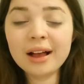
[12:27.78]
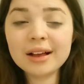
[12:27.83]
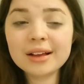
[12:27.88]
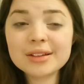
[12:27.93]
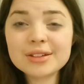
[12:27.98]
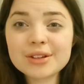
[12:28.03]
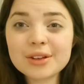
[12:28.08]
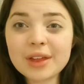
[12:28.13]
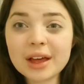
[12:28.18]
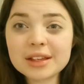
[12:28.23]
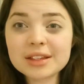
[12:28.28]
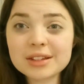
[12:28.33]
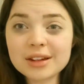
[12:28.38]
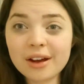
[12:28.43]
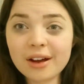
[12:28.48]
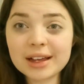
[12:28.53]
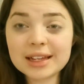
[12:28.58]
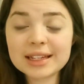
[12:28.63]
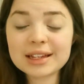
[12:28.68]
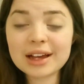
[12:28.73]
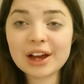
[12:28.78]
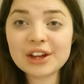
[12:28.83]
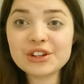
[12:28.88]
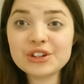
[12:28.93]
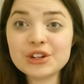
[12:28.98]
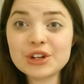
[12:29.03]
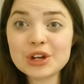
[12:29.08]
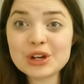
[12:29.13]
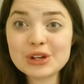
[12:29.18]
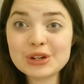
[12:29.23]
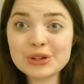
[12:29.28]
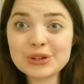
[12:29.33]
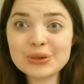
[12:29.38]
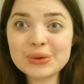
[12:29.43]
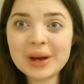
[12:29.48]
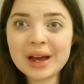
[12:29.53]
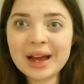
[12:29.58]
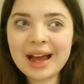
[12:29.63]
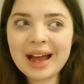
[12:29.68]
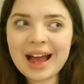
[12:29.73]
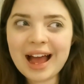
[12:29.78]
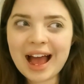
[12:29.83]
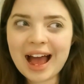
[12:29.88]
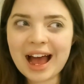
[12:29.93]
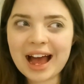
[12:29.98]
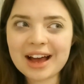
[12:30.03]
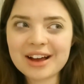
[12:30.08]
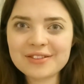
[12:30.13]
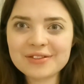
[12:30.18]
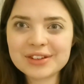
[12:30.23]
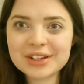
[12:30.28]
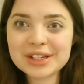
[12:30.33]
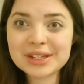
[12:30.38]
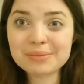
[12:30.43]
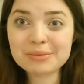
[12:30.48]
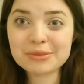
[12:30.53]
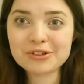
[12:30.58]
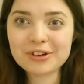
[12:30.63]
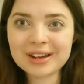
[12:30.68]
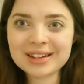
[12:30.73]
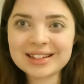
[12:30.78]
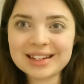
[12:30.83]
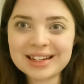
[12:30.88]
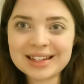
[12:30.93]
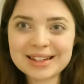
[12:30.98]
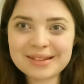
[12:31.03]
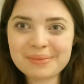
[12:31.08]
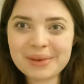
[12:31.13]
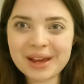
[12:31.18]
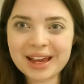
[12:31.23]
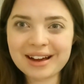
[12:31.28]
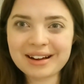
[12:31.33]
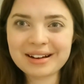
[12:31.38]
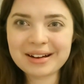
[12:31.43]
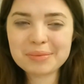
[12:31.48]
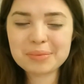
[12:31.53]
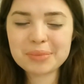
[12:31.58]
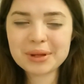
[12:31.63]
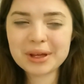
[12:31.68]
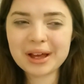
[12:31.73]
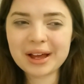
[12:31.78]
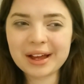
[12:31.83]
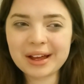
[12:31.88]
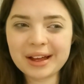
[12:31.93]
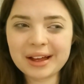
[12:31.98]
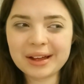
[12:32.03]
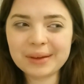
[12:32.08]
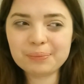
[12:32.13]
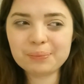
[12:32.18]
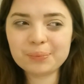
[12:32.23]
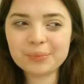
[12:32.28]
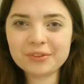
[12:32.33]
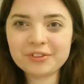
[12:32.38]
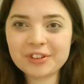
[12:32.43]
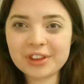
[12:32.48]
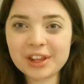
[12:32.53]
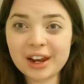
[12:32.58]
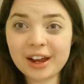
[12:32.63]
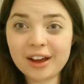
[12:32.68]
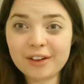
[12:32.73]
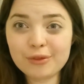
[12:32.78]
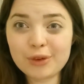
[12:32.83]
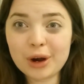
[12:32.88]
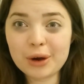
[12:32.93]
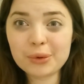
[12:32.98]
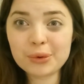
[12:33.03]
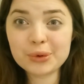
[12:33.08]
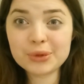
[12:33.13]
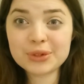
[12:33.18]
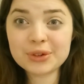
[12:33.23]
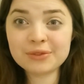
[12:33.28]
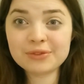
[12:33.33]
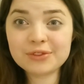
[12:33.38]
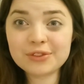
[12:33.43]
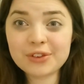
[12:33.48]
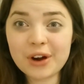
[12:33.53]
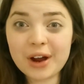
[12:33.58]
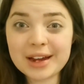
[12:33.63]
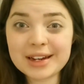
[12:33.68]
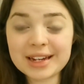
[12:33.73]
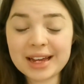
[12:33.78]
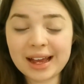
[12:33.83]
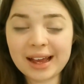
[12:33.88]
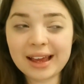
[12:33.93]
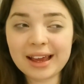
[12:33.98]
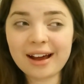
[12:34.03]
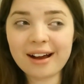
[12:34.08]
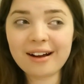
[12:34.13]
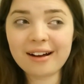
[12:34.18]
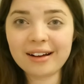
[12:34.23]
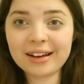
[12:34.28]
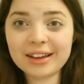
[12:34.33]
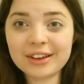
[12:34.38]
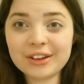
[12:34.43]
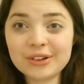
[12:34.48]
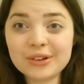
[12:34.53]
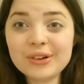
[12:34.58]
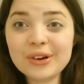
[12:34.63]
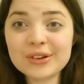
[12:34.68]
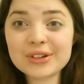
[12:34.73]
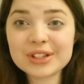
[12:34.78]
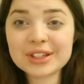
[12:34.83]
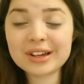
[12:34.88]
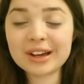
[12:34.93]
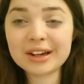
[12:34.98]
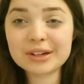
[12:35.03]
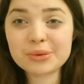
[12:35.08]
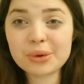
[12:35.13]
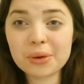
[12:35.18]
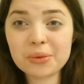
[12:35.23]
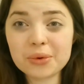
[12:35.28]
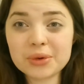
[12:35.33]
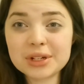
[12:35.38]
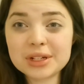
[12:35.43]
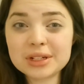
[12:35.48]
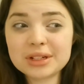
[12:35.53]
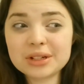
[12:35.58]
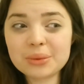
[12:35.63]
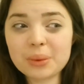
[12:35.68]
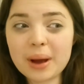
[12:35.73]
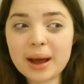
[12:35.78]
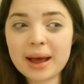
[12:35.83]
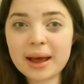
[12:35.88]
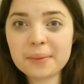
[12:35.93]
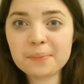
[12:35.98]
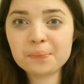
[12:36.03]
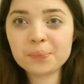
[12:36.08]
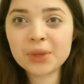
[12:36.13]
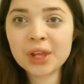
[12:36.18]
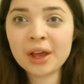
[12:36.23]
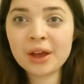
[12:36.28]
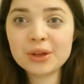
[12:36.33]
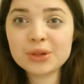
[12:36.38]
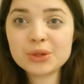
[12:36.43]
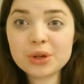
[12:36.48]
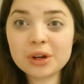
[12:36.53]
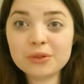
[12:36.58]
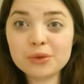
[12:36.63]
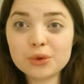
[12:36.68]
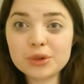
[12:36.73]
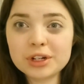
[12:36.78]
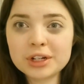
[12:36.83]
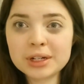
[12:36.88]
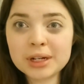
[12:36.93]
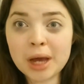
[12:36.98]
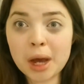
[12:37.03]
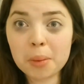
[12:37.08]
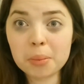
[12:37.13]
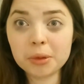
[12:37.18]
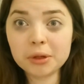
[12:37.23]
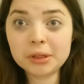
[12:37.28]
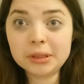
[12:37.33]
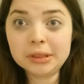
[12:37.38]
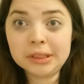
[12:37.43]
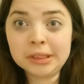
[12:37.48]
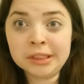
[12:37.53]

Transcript: So that's nice. I do have some dresses to pick up for the Livewire Awards on Friday. I could not decide what I wanted to wear, so I've ordered a couple.